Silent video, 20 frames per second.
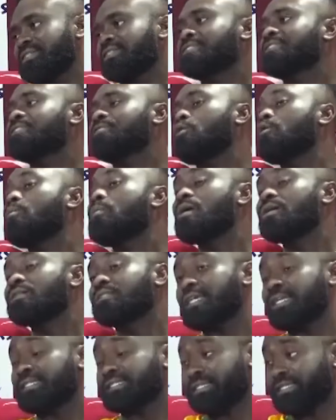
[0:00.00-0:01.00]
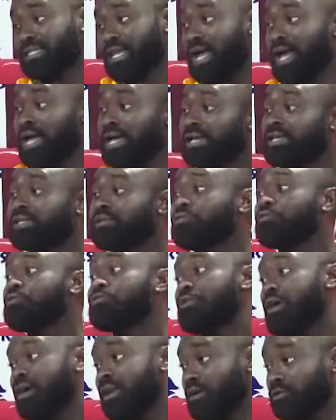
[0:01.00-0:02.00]
So, Tessa, you
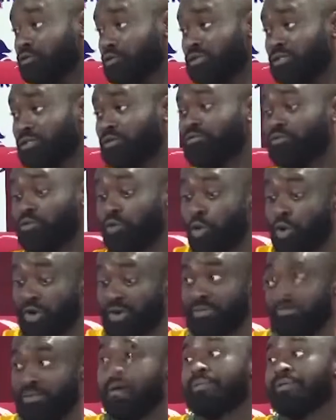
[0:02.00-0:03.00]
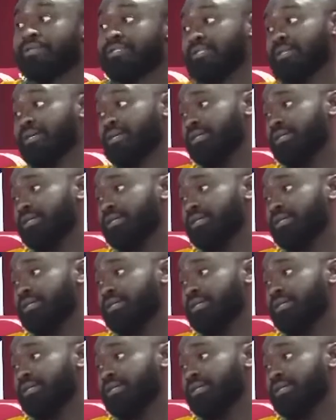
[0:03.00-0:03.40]
find out yourself because only my babbit.